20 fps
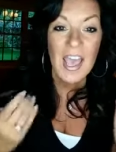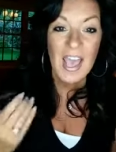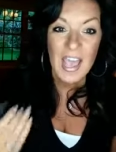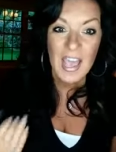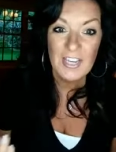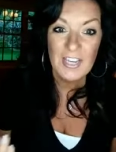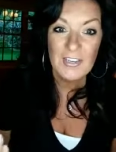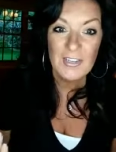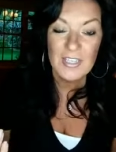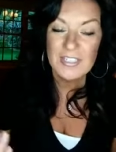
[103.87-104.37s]

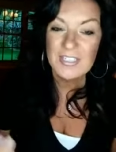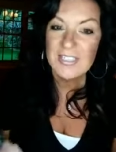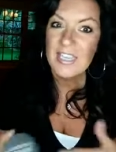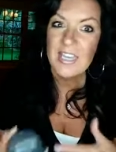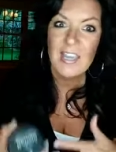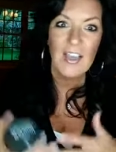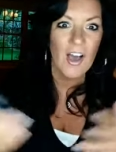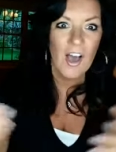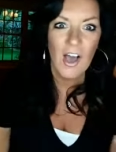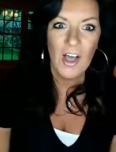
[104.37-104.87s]
and you can
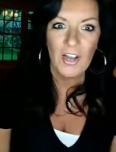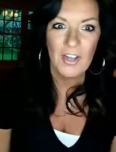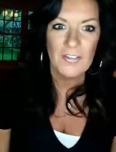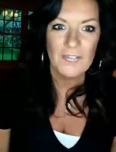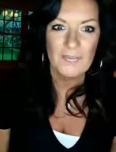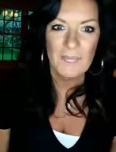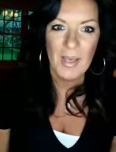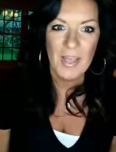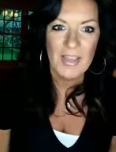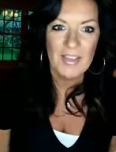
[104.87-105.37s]
see all
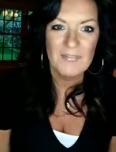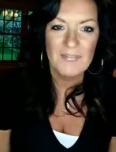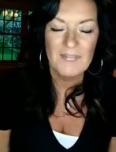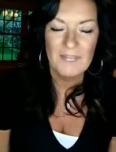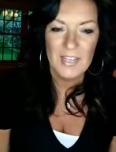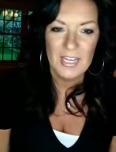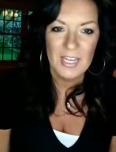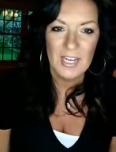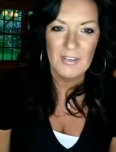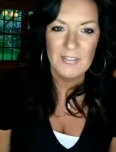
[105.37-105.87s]
of my
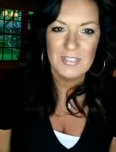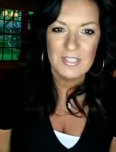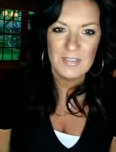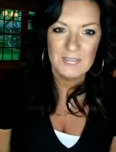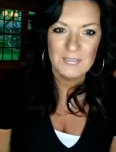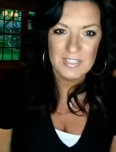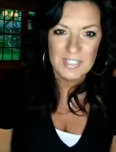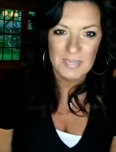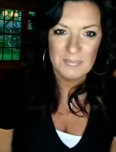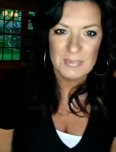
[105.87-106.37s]
videos
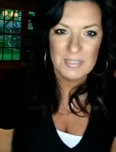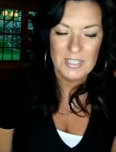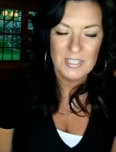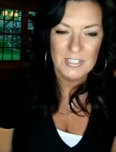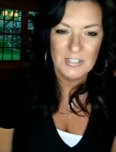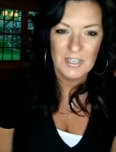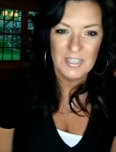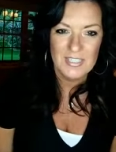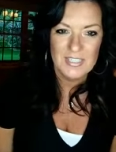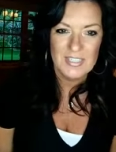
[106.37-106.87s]
of tips and
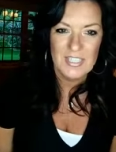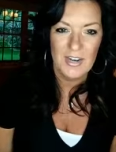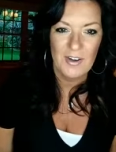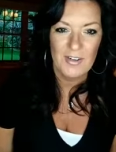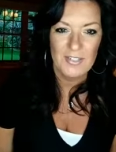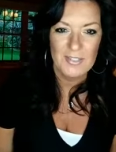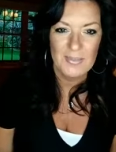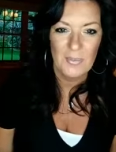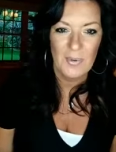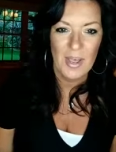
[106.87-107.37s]
tricks there
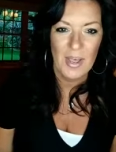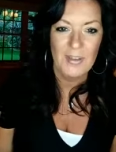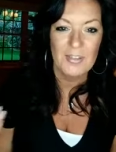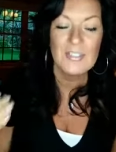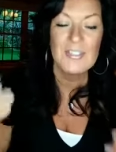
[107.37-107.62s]
as well.